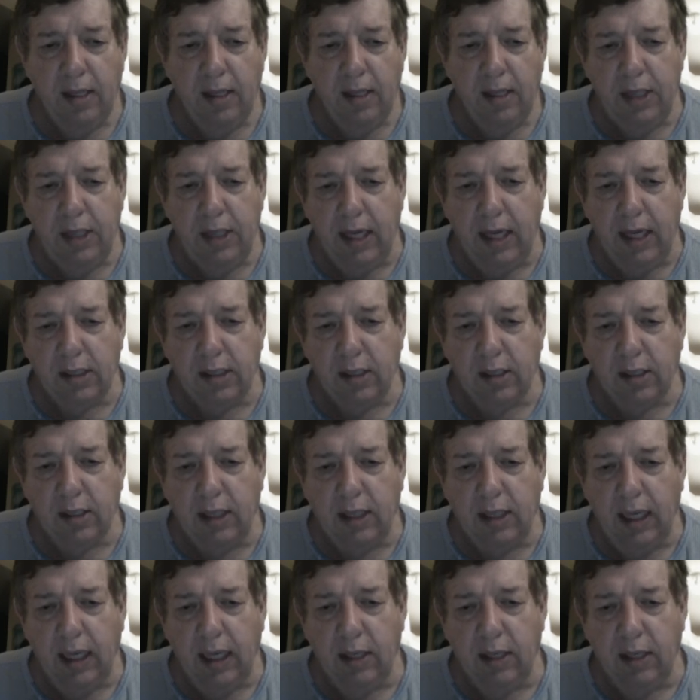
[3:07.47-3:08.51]
Janet's
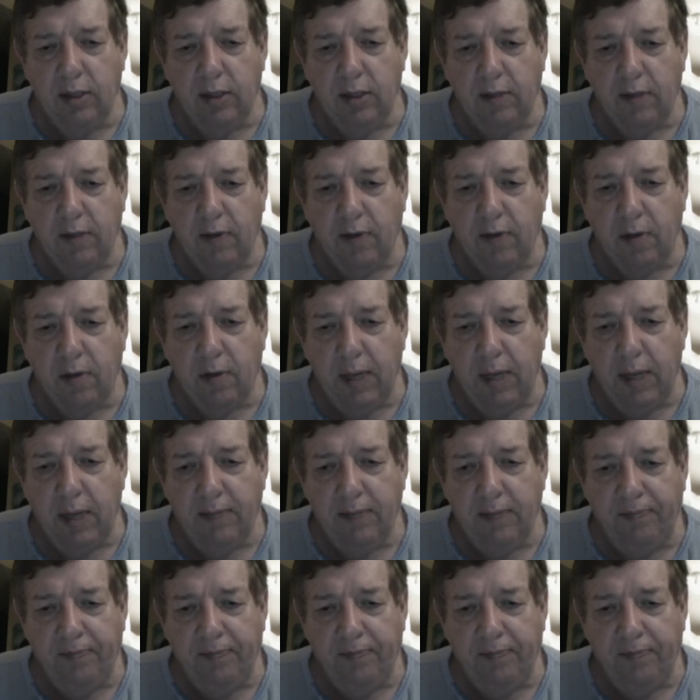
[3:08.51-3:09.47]
looking into it for me.